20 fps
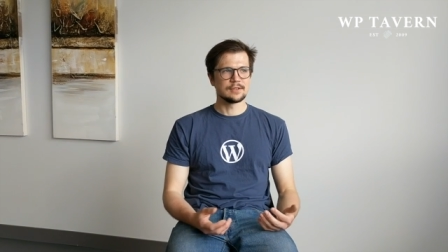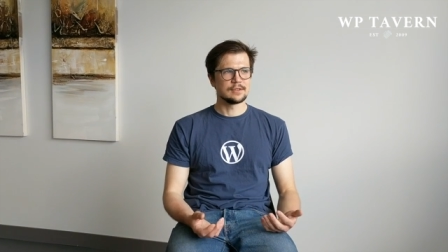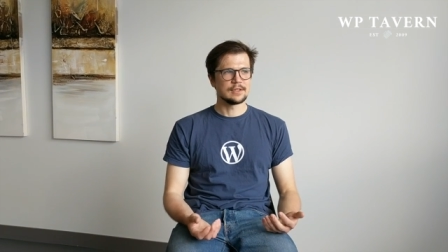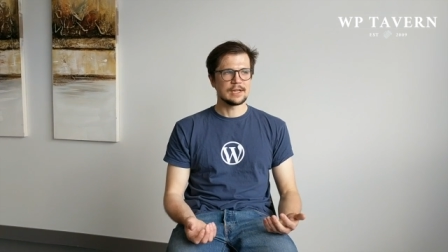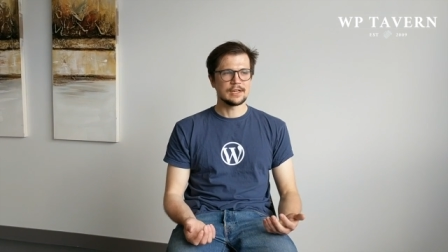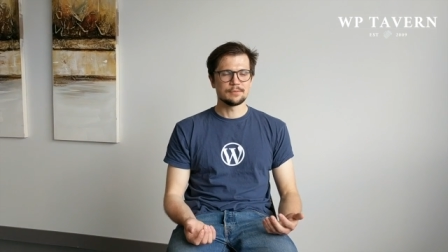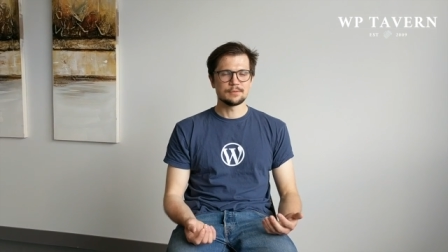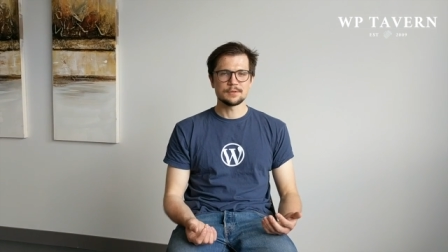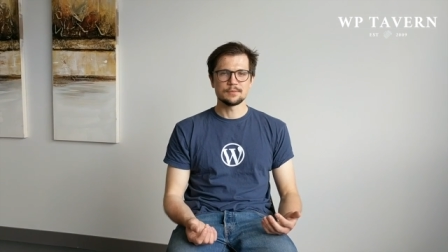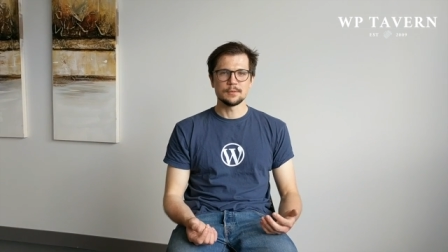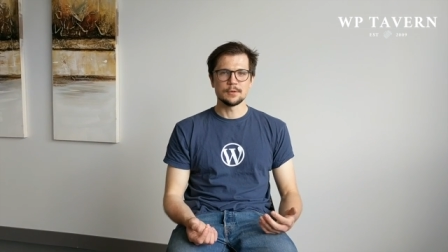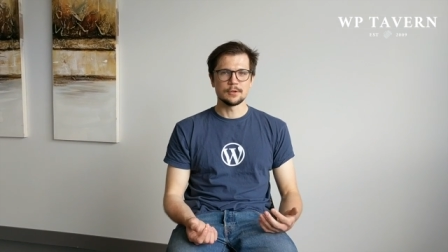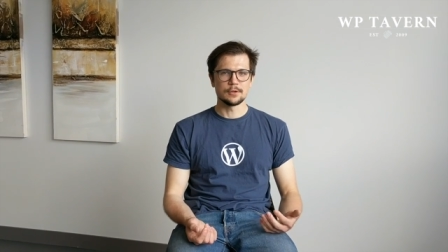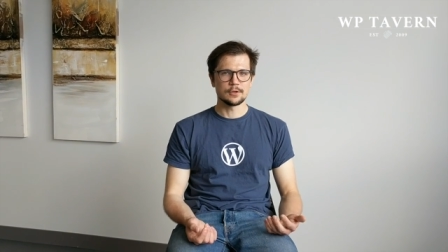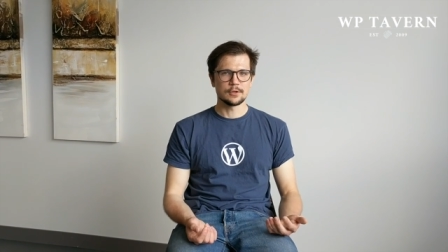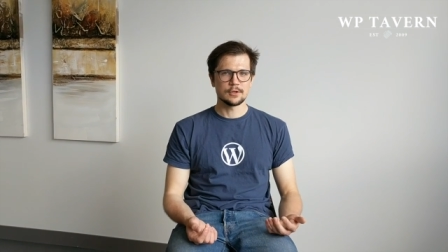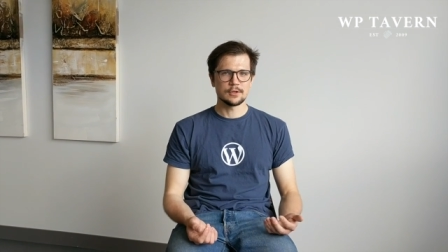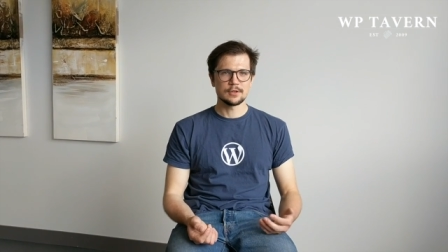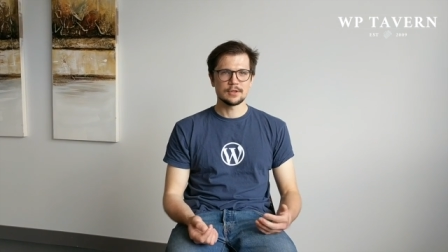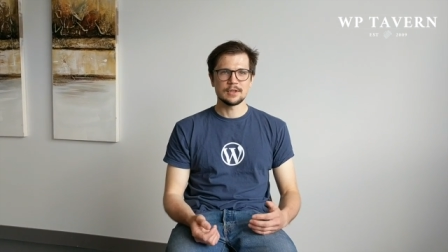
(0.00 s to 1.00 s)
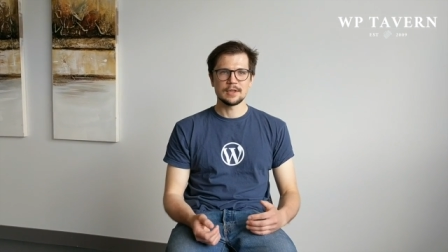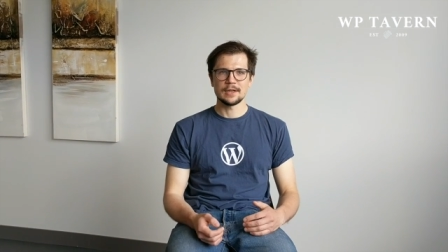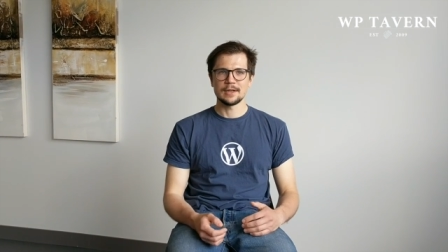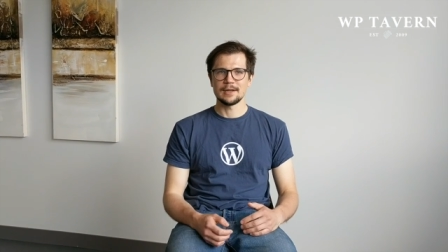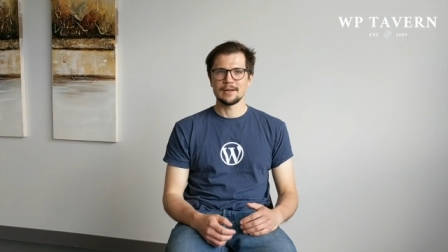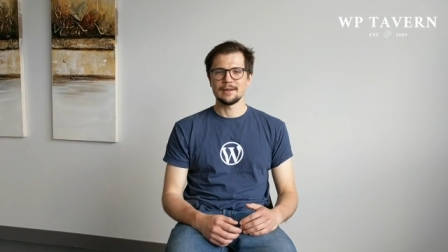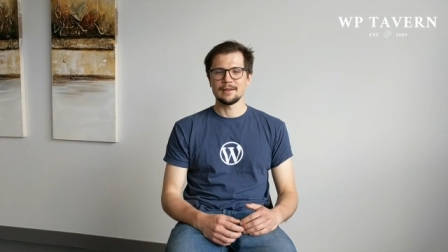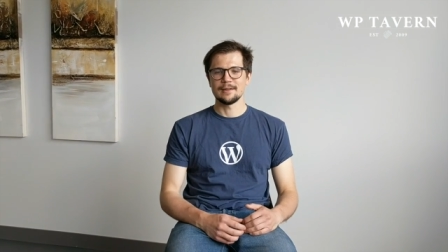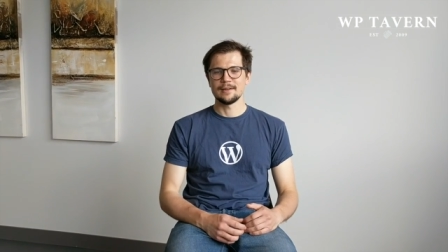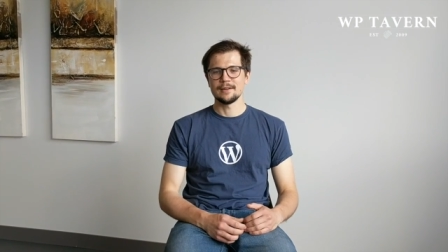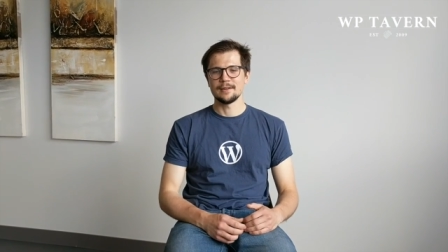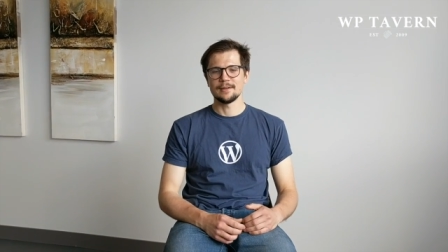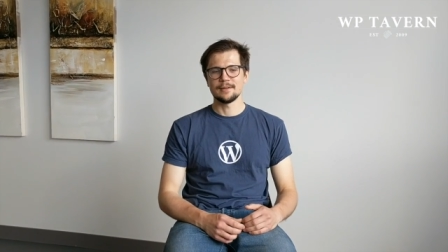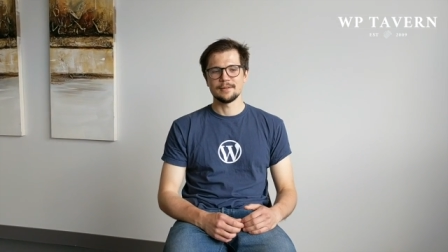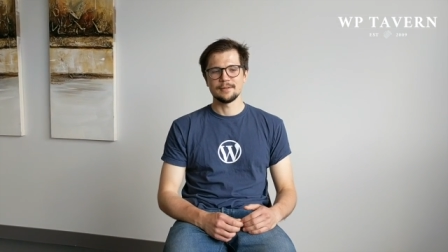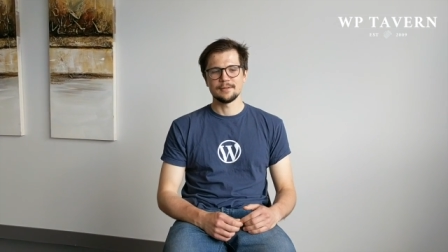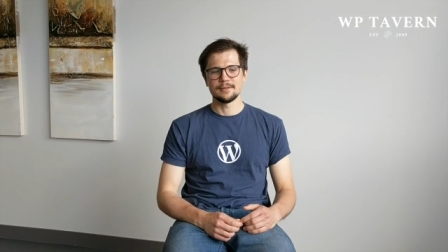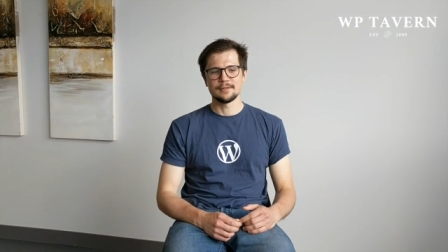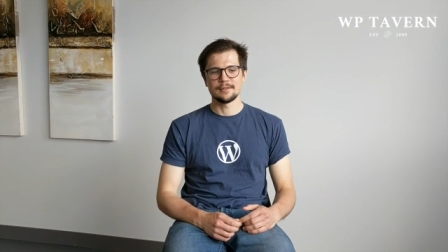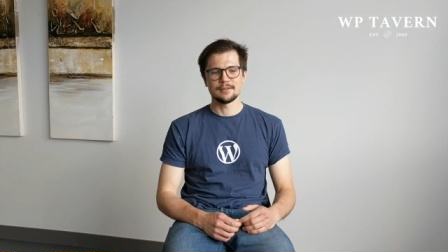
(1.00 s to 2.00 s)
helps me learn
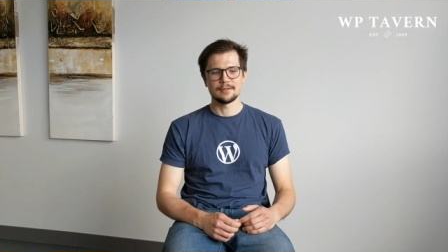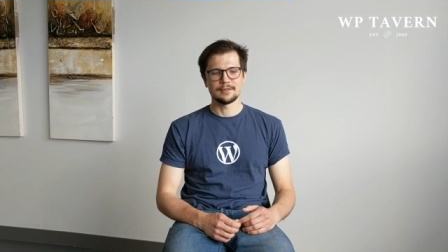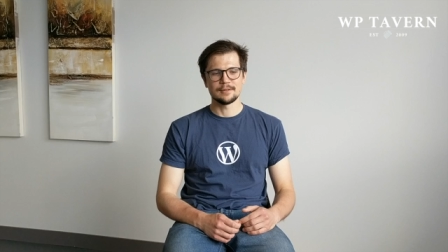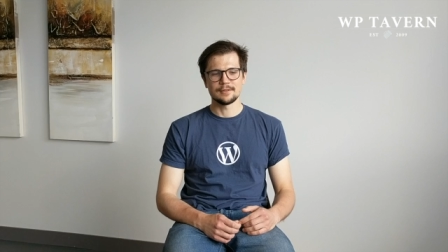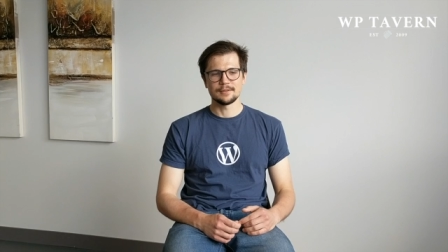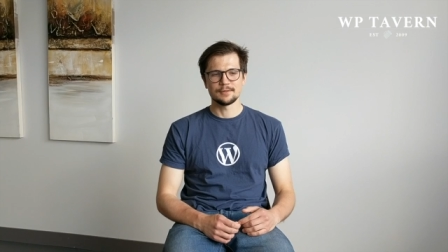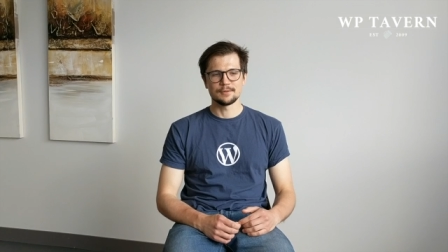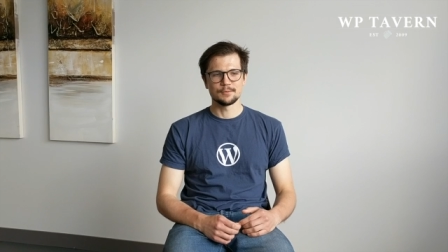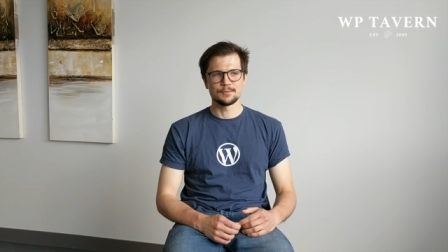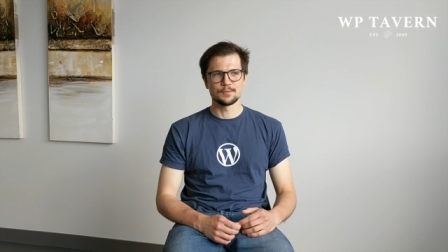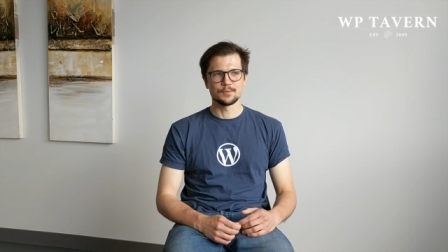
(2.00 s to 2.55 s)
and